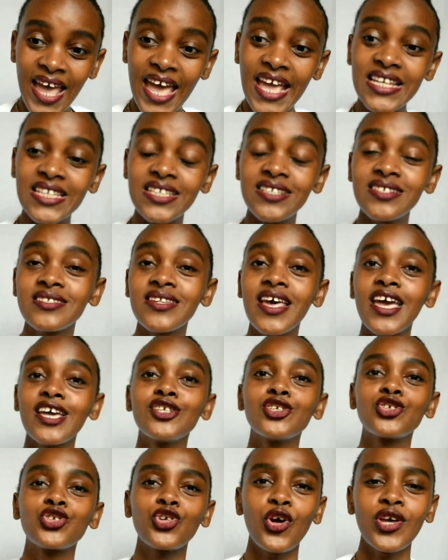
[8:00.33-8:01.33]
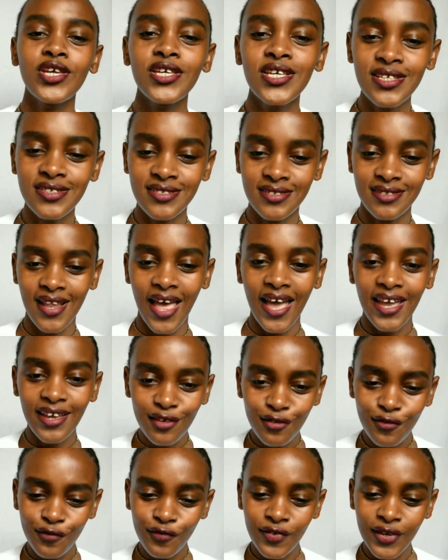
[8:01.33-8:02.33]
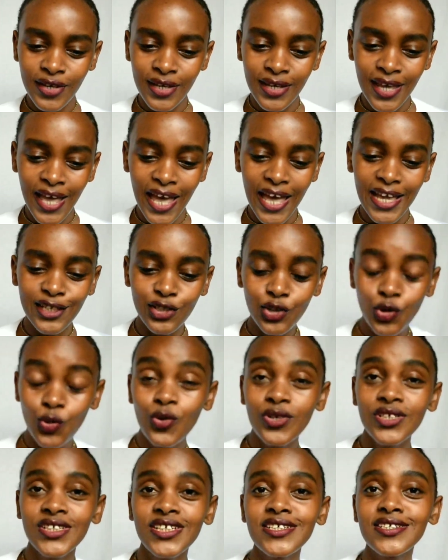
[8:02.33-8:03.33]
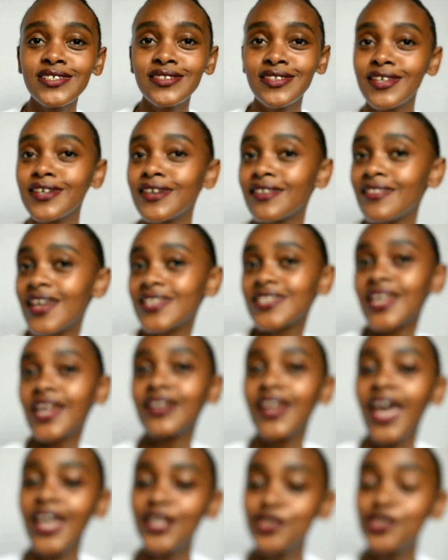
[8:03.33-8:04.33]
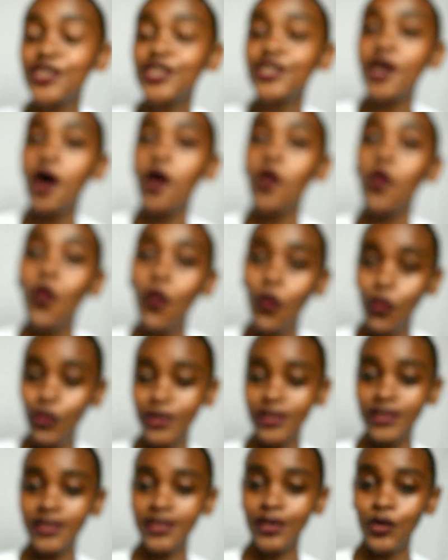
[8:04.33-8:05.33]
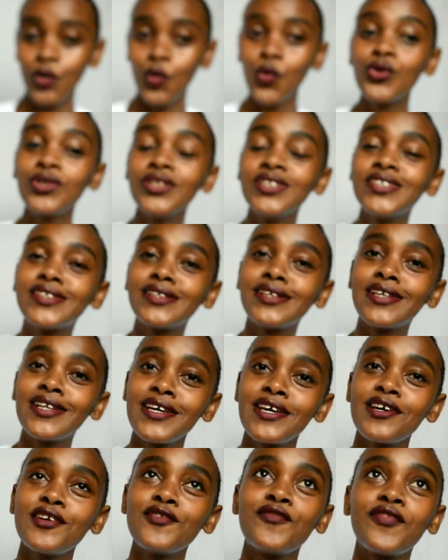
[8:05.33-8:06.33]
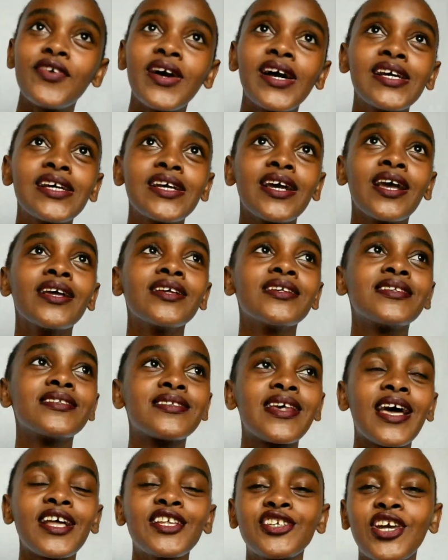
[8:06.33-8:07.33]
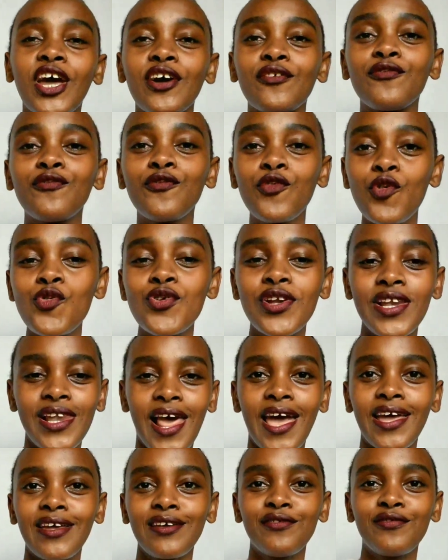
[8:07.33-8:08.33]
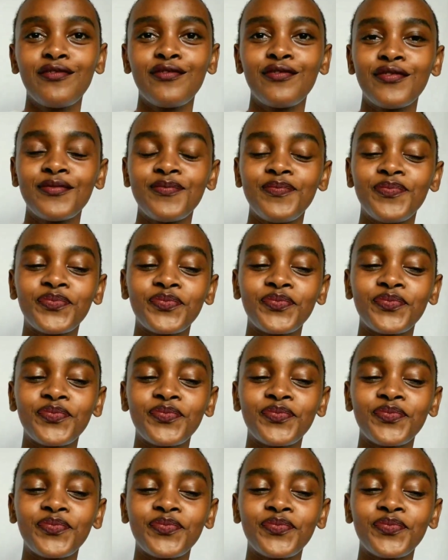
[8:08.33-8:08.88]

And he's enjoying his life. And you wouldn't think that a 90 year old could live such a full life.